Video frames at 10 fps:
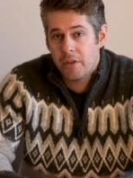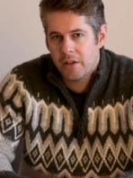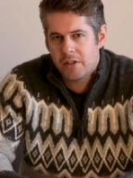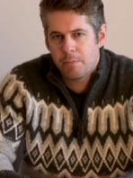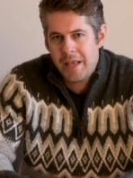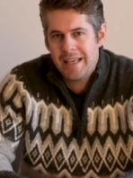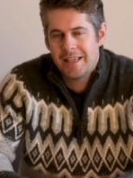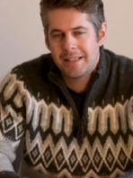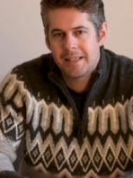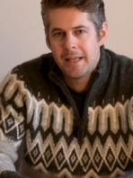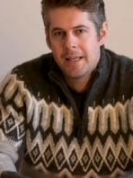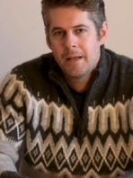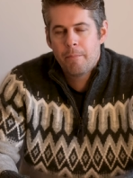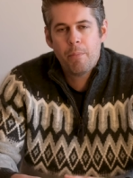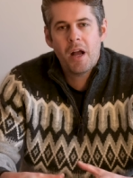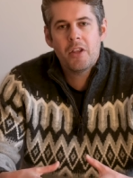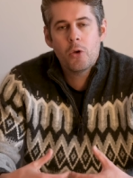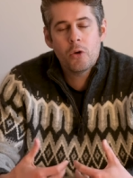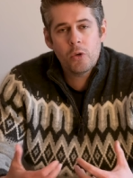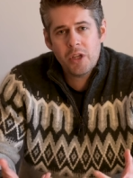with other speakers but
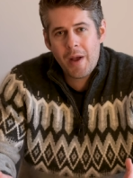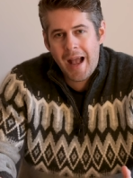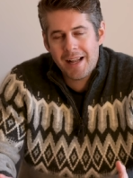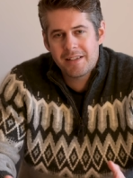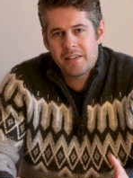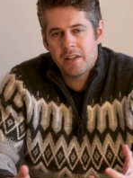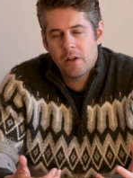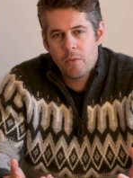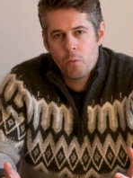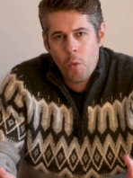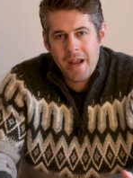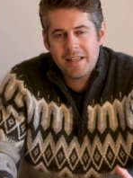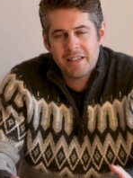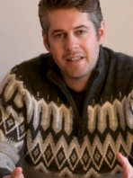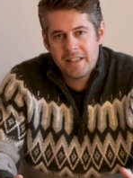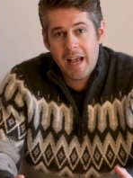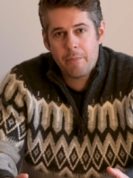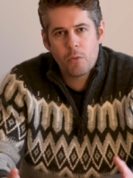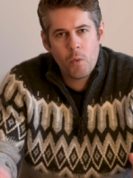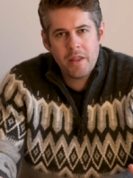you can also add to the weight and the
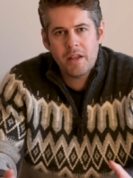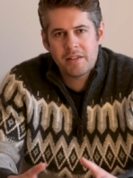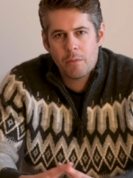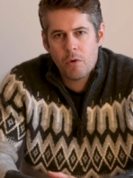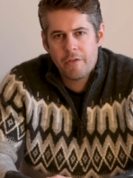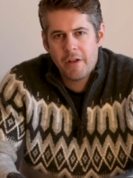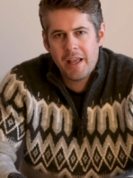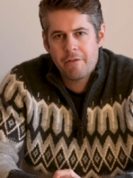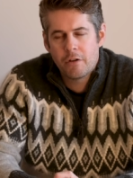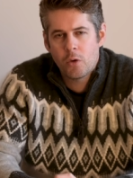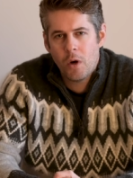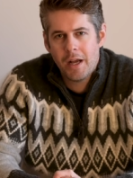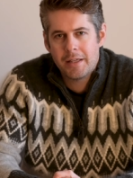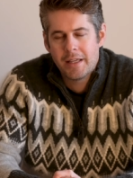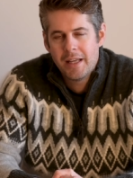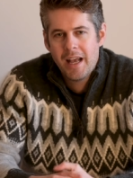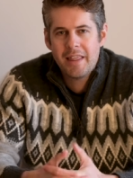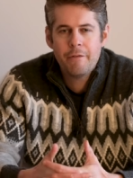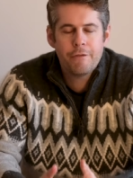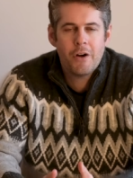depth with a subwoofer if required.
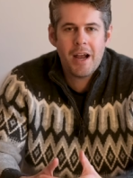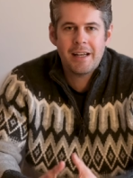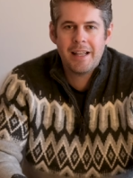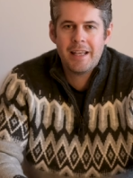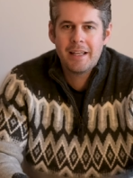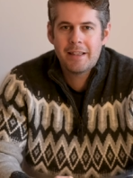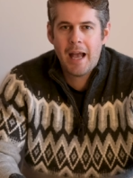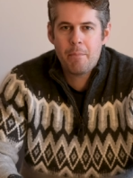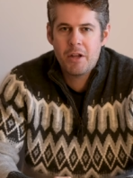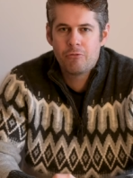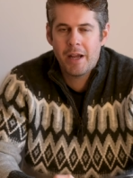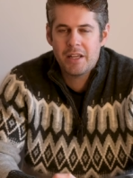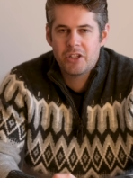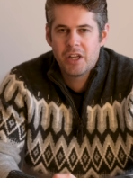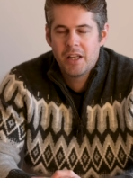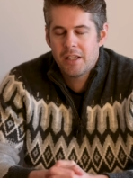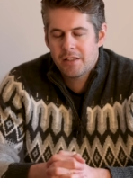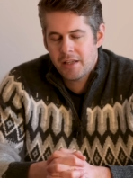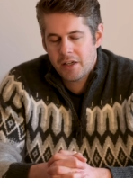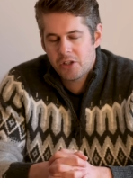And then finally, that mid-range,
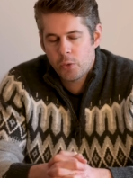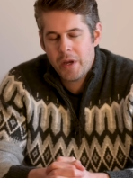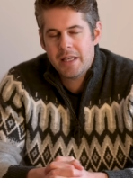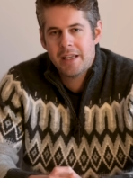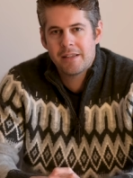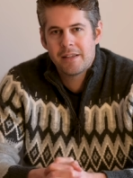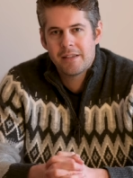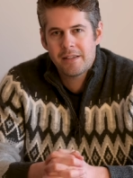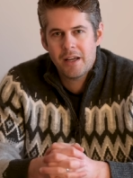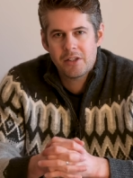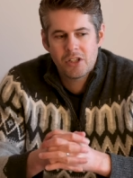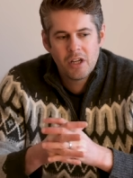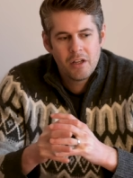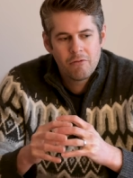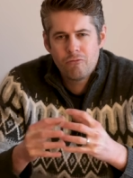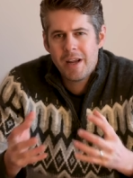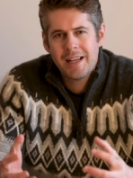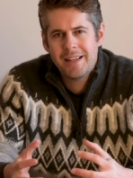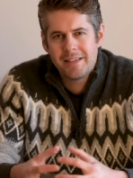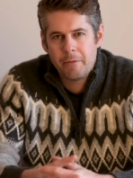such sweetness, such
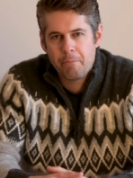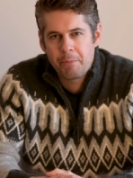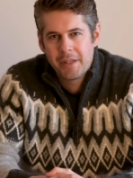realism.